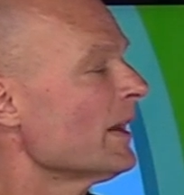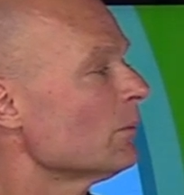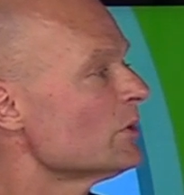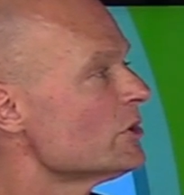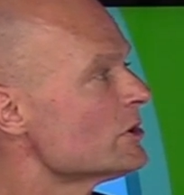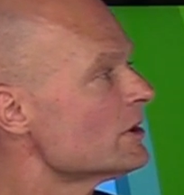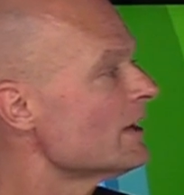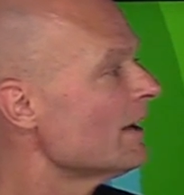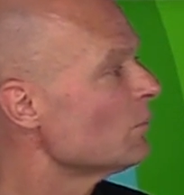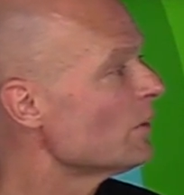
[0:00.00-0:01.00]
And we just,
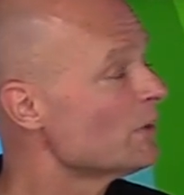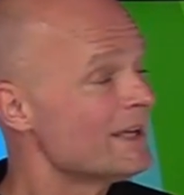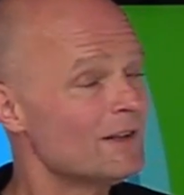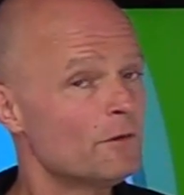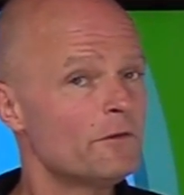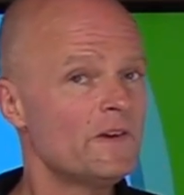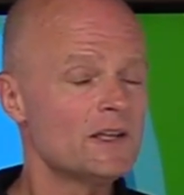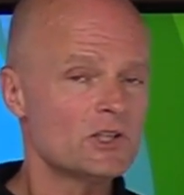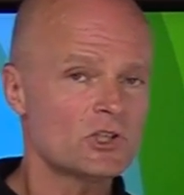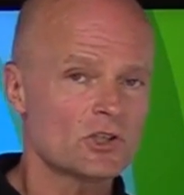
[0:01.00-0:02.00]
when we eat
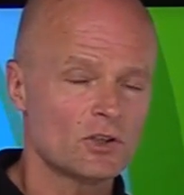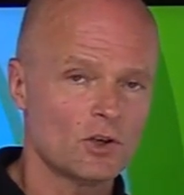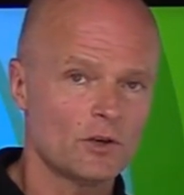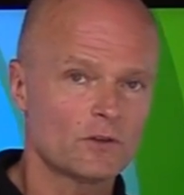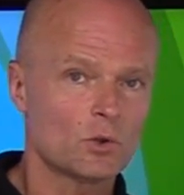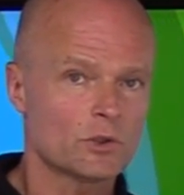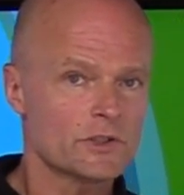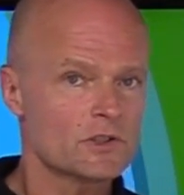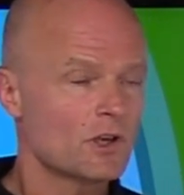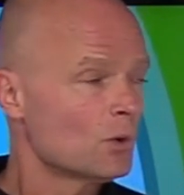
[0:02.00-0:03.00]
fish, of
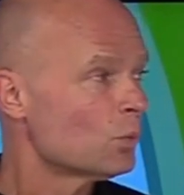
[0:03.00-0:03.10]
course,